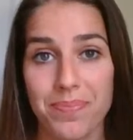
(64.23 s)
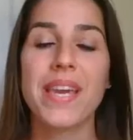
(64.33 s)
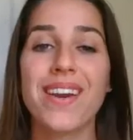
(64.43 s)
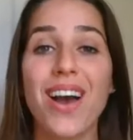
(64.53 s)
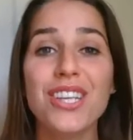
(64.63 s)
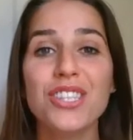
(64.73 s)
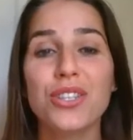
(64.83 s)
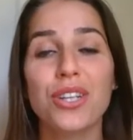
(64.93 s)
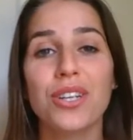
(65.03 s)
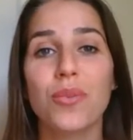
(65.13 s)
Because
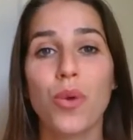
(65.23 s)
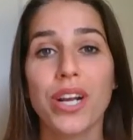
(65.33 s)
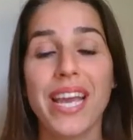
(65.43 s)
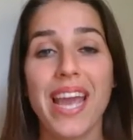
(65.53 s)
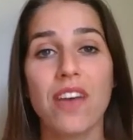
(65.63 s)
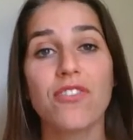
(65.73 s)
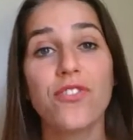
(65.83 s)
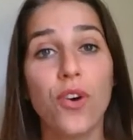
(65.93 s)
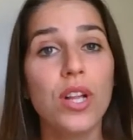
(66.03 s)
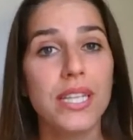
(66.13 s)
you're working at
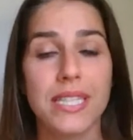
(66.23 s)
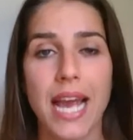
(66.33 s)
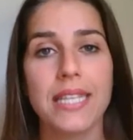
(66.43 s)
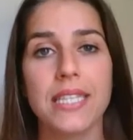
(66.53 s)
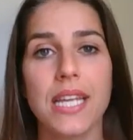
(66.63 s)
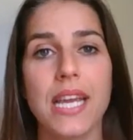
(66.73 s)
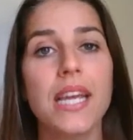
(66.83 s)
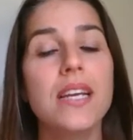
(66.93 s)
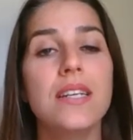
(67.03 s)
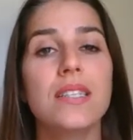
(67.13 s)
full intensity,
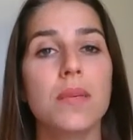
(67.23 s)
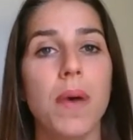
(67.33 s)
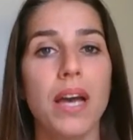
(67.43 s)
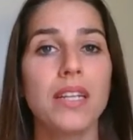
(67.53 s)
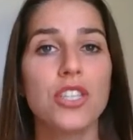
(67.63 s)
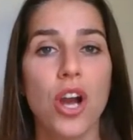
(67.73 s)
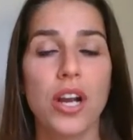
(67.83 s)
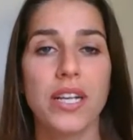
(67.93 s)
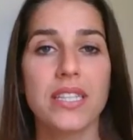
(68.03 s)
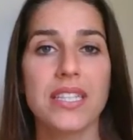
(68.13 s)
Tabata
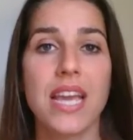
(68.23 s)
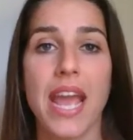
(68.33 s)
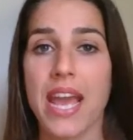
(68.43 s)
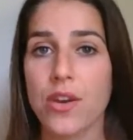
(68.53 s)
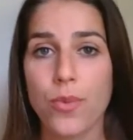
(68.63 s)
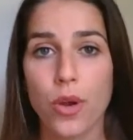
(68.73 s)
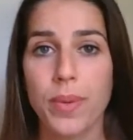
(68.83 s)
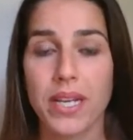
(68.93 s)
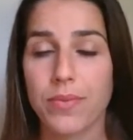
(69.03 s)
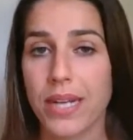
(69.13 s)
targets the
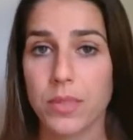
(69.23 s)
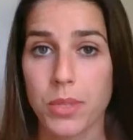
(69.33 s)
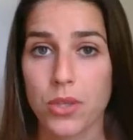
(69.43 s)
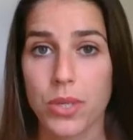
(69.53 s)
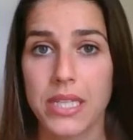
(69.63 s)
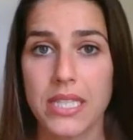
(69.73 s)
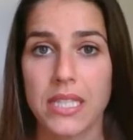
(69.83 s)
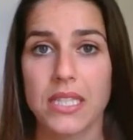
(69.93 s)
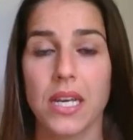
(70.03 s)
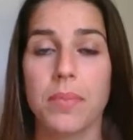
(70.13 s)
anaerobic respiratory
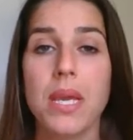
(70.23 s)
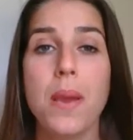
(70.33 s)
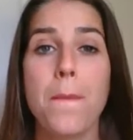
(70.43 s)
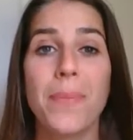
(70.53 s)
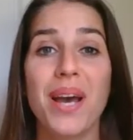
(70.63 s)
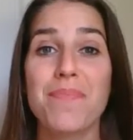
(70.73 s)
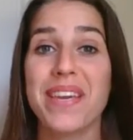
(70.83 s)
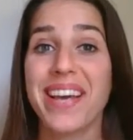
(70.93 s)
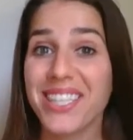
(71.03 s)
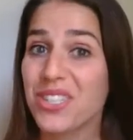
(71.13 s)
system, but
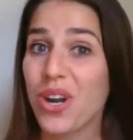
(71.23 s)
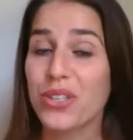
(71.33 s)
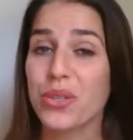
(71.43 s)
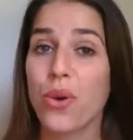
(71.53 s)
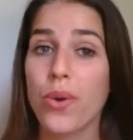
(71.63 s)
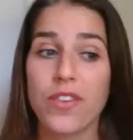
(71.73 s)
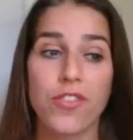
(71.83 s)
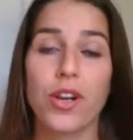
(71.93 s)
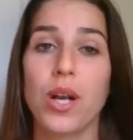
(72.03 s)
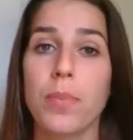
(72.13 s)
because you're also going
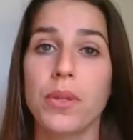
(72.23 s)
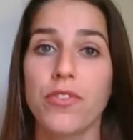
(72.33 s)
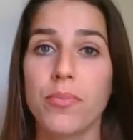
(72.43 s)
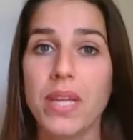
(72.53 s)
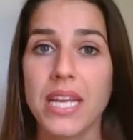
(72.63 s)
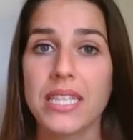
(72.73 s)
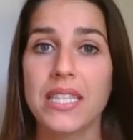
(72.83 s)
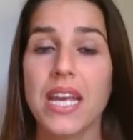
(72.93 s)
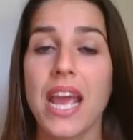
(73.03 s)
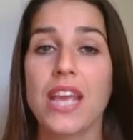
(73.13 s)
for a couple of minutes
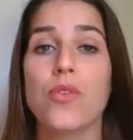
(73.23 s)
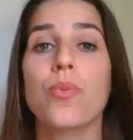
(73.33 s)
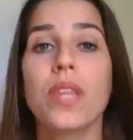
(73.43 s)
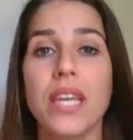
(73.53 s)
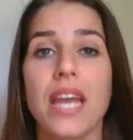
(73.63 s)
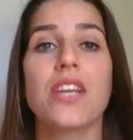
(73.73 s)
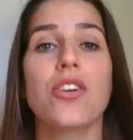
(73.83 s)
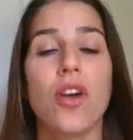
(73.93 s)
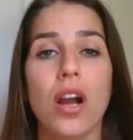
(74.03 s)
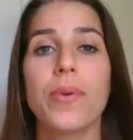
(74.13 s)
and you're really getting your
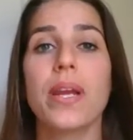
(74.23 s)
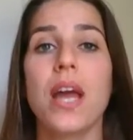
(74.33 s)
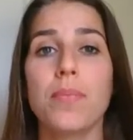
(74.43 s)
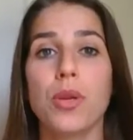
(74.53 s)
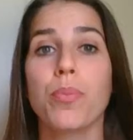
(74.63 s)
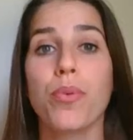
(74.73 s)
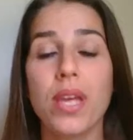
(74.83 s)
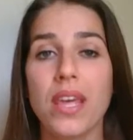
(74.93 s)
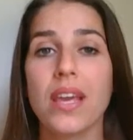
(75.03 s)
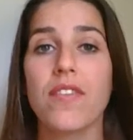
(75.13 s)
heart rate up, you're
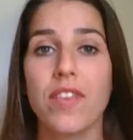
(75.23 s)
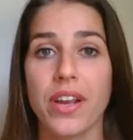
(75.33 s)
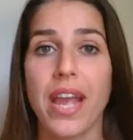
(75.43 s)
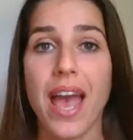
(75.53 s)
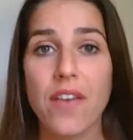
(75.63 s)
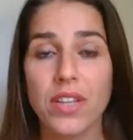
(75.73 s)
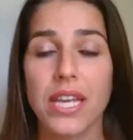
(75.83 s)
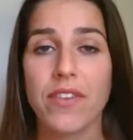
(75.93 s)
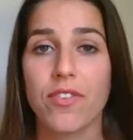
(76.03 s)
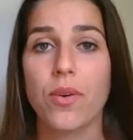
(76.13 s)
breathing very
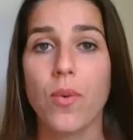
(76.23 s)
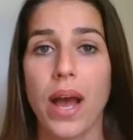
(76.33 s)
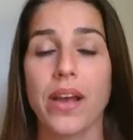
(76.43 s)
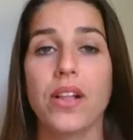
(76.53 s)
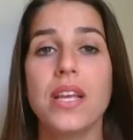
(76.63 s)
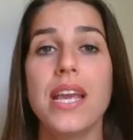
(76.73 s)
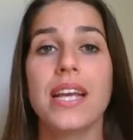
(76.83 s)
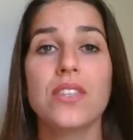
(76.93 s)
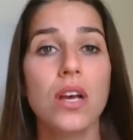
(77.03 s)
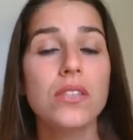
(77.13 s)
heavily for a while,
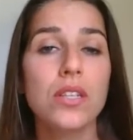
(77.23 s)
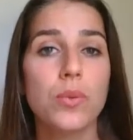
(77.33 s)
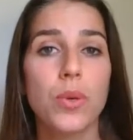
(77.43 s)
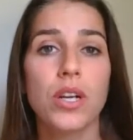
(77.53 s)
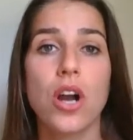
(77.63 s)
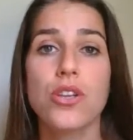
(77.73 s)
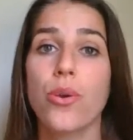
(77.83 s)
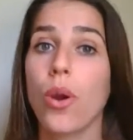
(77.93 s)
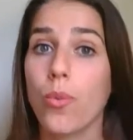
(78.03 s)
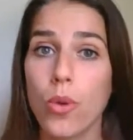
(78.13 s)
it's also going to work on
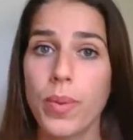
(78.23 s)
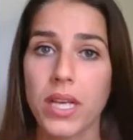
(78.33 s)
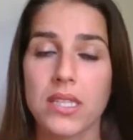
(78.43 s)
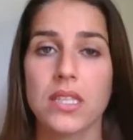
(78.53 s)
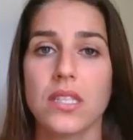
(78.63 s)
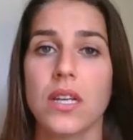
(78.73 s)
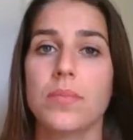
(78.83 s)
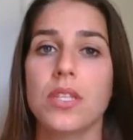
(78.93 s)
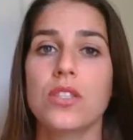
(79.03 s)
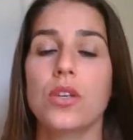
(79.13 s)
your aerobic
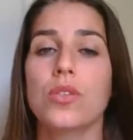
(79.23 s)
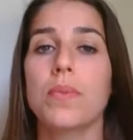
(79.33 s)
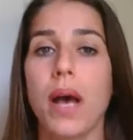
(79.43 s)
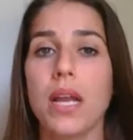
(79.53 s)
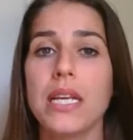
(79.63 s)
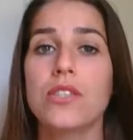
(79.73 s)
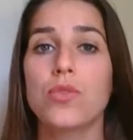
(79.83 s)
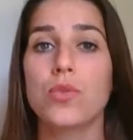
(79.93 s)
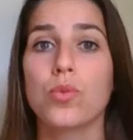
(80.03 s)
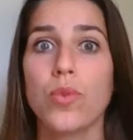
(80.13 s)
systems. So Tabata is
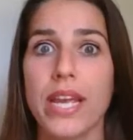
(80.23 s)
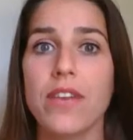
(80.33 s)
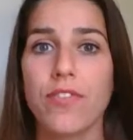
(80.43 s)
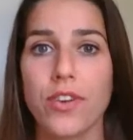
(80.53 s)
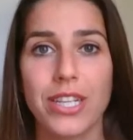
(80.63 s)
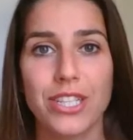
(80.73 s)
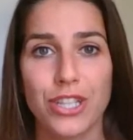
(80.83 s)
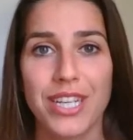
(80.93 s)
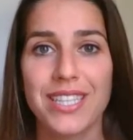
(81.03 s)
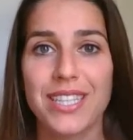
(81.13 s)
great for
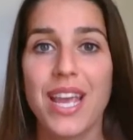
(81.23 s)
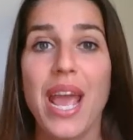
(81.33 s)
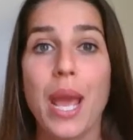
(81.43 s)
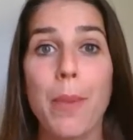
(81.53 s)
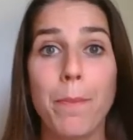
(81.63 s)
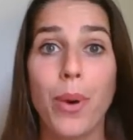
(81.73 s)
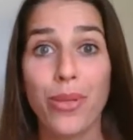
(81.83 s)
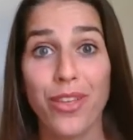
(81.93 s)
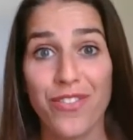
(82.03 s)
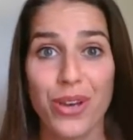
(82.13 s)
endurance in
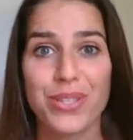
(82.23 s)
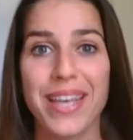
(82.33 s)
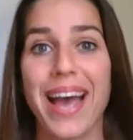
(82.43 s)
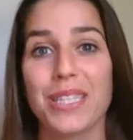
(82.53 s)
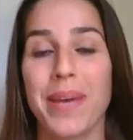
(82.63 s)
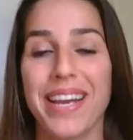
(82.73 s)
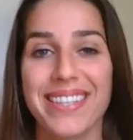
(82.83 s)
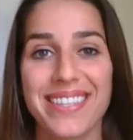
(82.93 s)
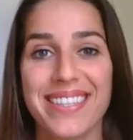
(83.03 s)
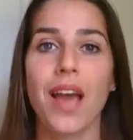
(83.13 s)
both of those
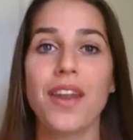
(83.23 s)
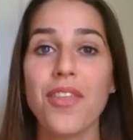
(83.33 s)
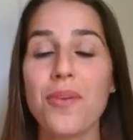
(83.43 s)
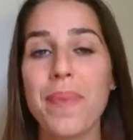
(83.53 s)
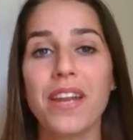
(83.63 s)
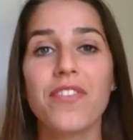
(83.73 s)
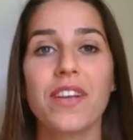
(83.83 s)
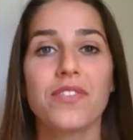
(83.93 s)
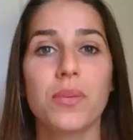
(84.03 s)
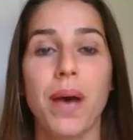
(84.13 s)
aspects. Another benefit
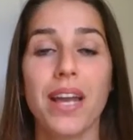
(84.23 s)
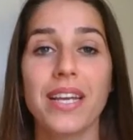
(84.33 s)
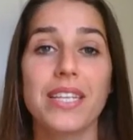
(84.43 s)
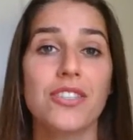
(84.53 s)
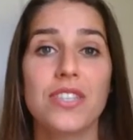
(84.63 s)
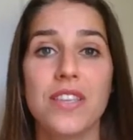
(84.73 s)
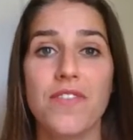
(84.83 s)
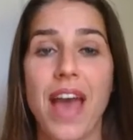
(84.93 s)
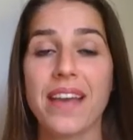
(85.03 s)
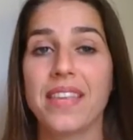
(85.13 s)
of Tabata is just the
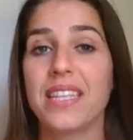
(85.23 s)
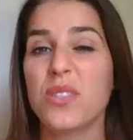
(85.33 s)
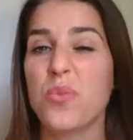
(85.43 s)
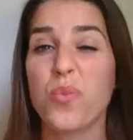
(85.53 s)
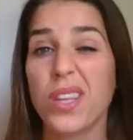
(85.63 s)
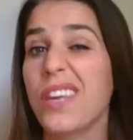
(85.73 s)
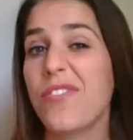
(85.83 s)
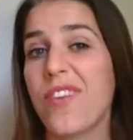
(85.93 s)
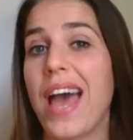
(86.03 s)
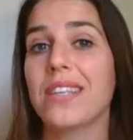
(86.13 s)
fact that it's a really
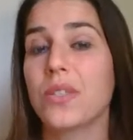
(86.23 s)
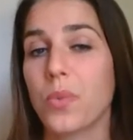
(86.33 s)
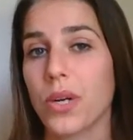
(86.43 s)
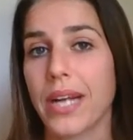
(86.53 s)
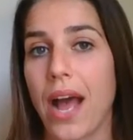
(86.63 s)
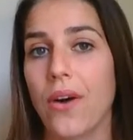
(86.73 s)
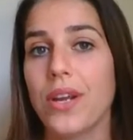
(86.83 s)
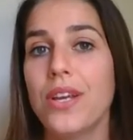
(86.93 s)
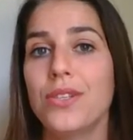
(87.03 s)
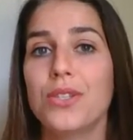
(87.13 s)
fast workout.
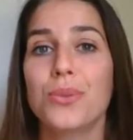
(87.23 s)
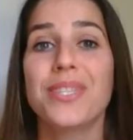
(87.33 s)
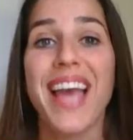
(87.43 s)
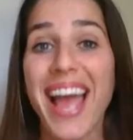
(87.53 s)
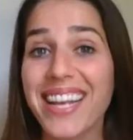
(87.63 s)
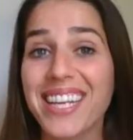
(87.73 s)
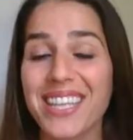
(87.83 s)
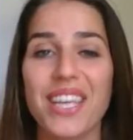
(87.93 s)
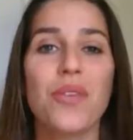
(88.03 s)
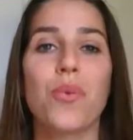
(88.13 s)
So
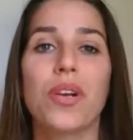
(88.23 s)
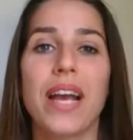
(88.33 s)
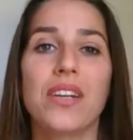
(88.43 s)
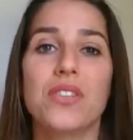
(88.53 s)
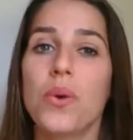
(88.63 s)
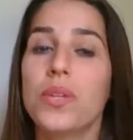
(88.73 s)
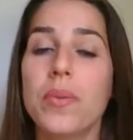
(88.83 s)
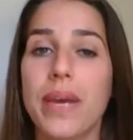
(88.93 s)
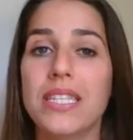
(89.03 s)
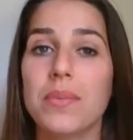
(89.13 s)
technically the workout is only
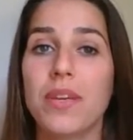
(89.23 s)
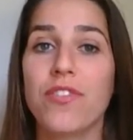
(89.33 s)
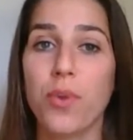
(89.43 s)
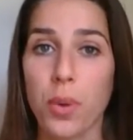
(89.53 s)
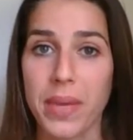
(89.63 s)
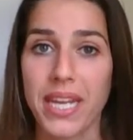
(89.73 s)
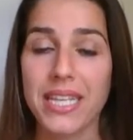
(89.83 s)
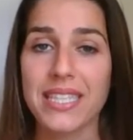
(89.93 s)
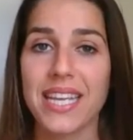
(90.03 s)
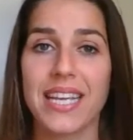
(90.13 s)
meant to be 4
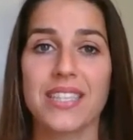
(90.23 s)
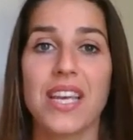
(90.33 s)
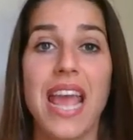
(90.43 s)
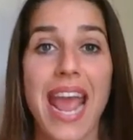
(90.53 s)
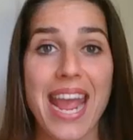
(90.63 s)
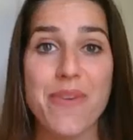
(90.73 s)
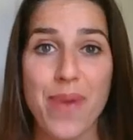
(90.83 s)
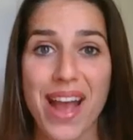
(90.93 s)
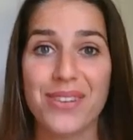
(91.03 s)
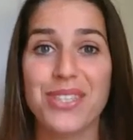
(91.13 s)
minutes. It's 8
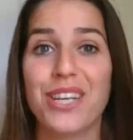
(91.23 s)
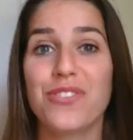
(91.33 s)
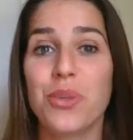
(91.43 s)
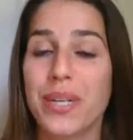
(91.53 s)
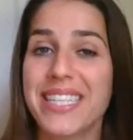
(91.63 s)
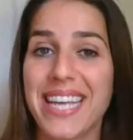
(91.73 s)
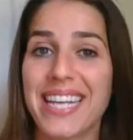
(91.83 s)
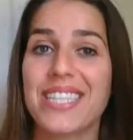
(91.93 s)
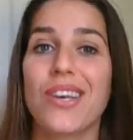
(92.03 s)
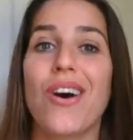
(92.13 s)
rounds of 20
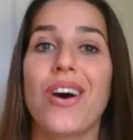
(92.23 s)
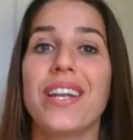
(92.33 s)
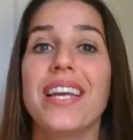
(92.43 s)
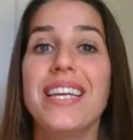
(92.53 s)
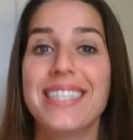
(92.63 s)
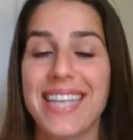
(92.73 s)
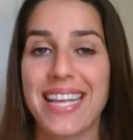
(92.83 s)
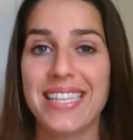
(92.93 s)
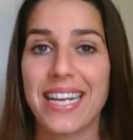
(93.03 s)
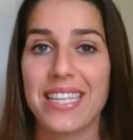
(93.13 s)
seconds on,
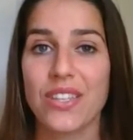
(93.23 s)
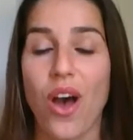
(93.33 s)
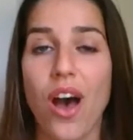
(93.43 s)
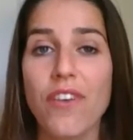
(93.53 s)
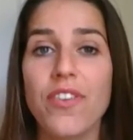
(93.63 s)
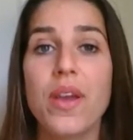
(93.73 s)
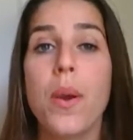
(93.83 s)
10 seconds off.